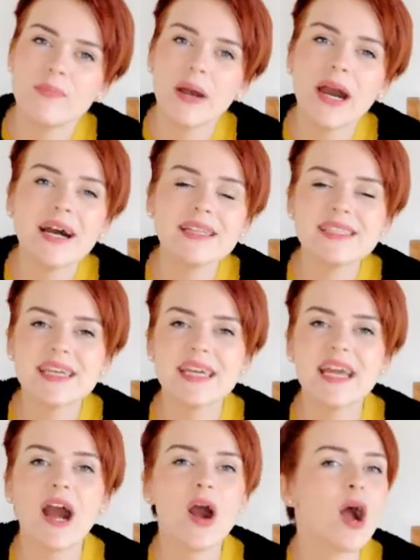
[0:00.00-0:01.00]

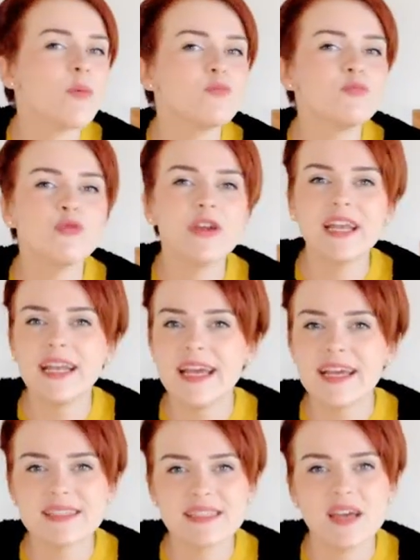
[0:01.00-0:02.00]
party. I'm really
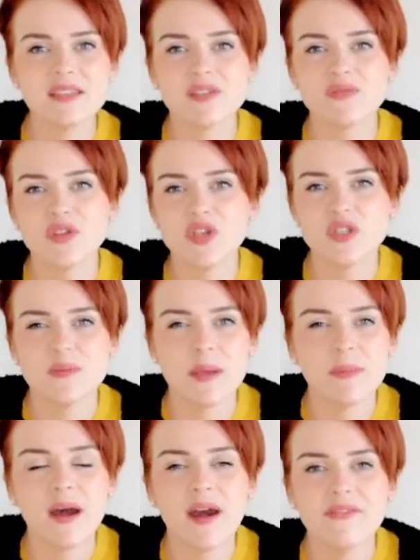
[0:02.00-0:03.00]
excited for you to be
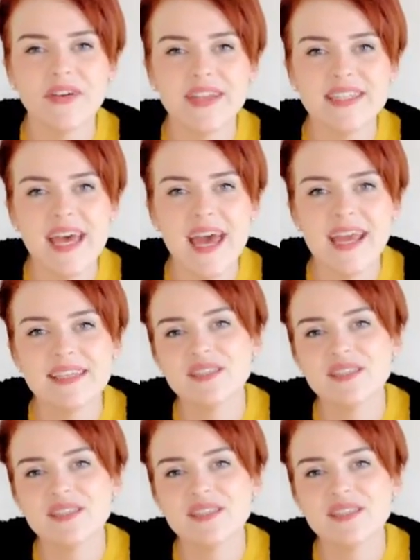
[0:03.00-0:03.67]
part of our day.